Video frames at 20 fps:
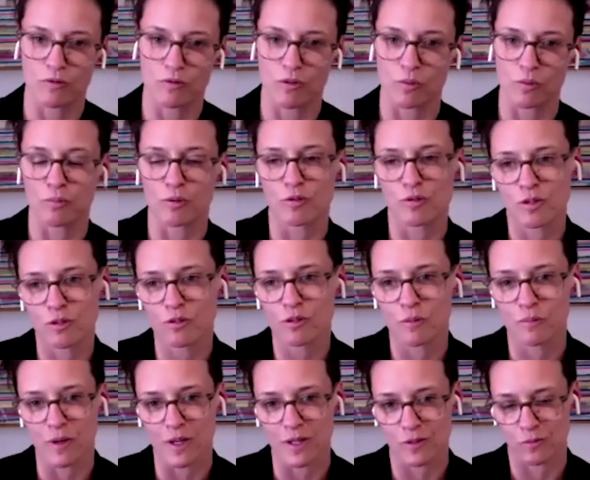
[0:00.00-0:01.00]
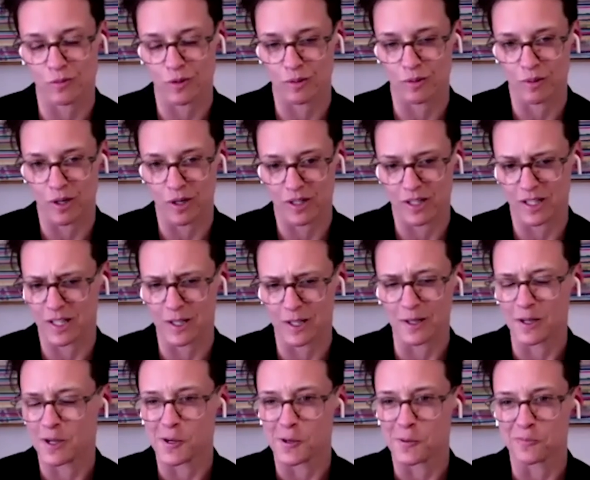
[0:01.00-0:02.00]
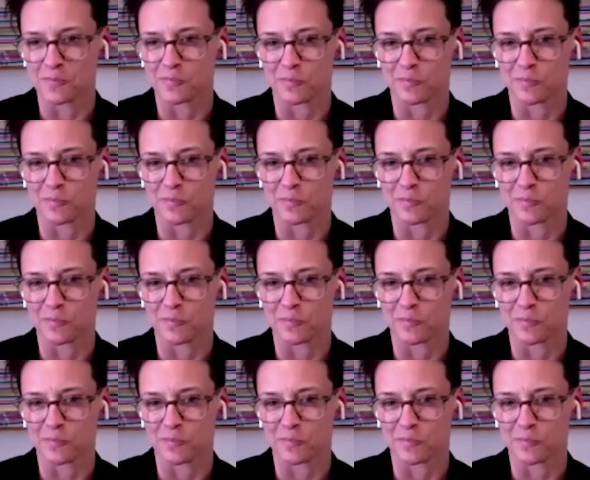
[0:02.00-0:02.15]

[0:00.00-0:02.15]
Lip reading: work for persona-based work marketing,